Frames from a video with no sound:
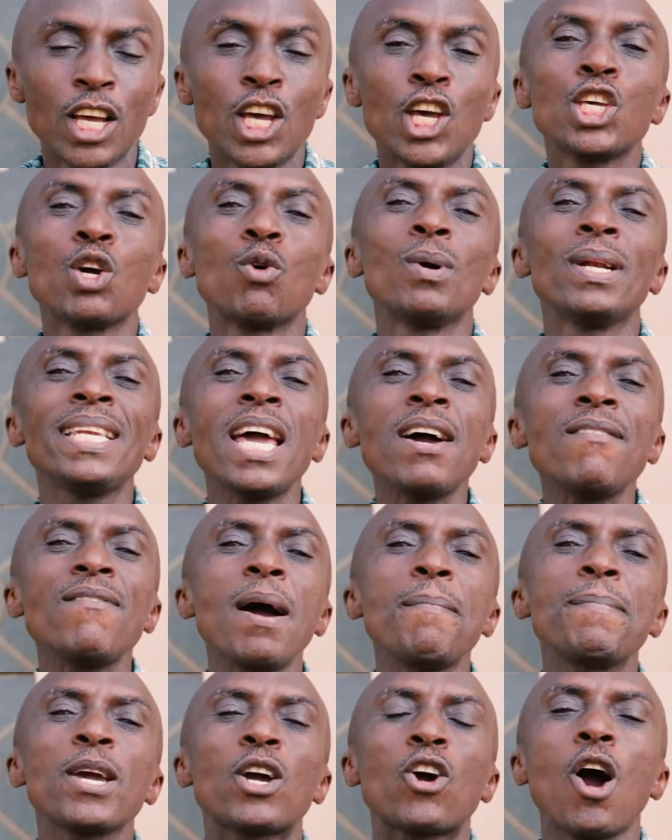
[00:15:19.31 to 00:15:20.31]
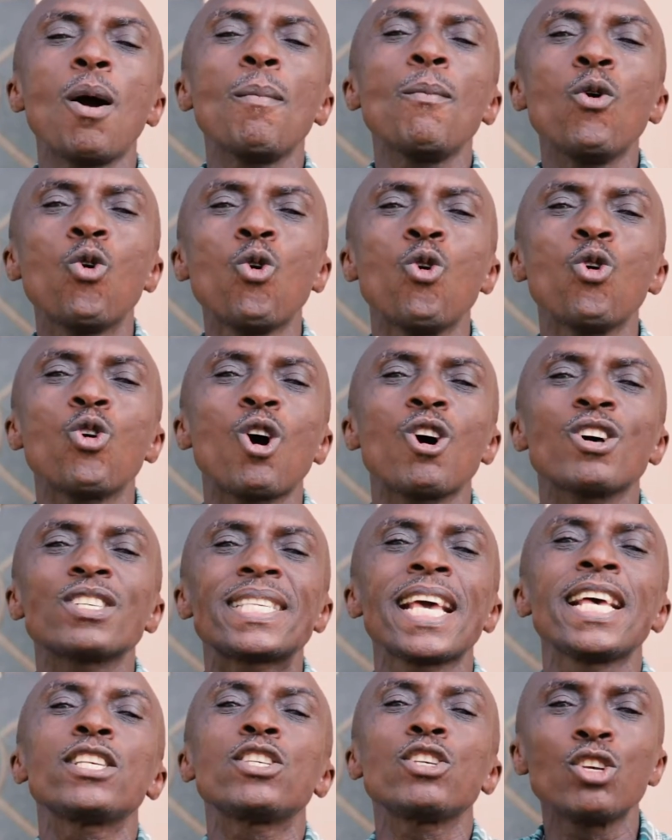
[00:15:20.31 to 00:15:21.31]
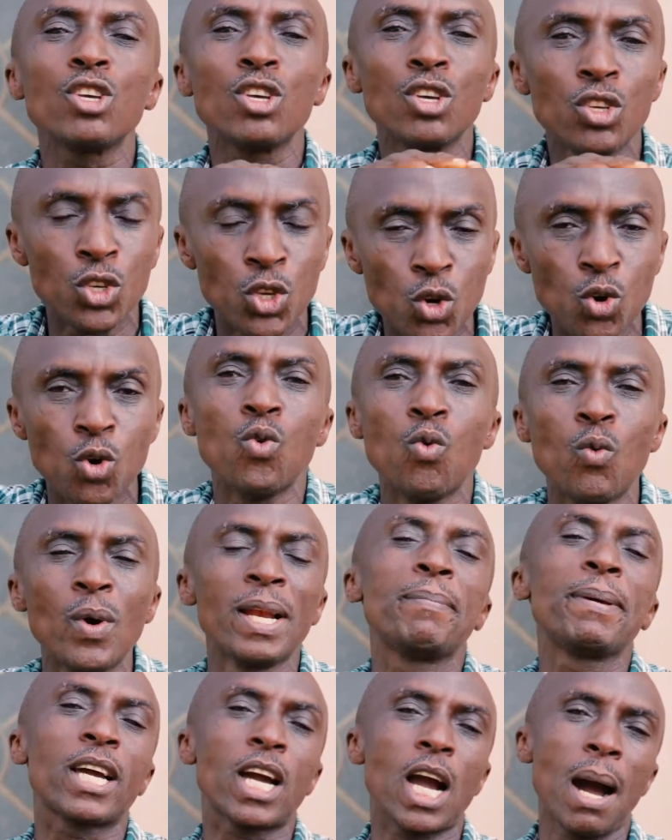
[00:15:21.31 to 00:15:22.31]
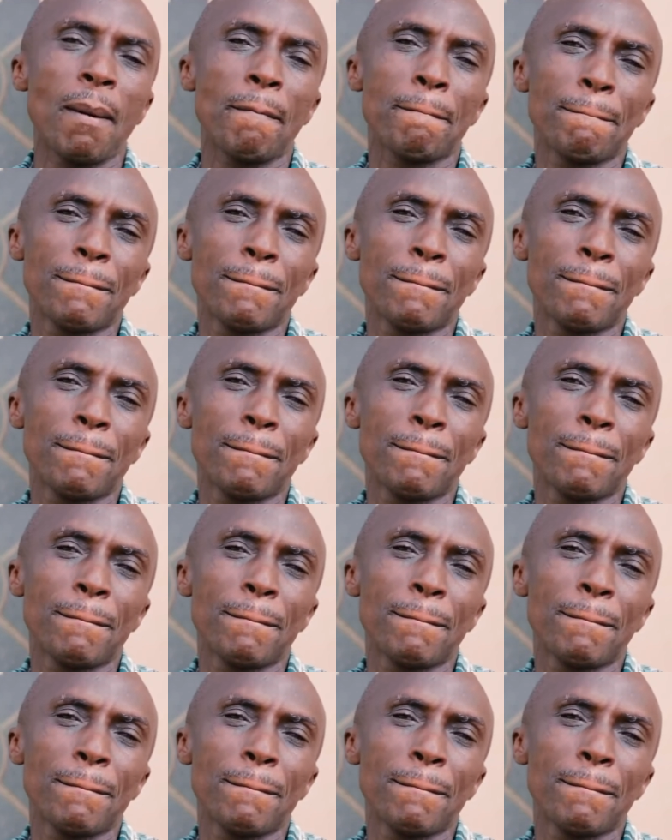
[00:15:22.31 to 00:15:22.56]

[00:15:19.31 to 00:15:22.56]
You will never become who God says you will become.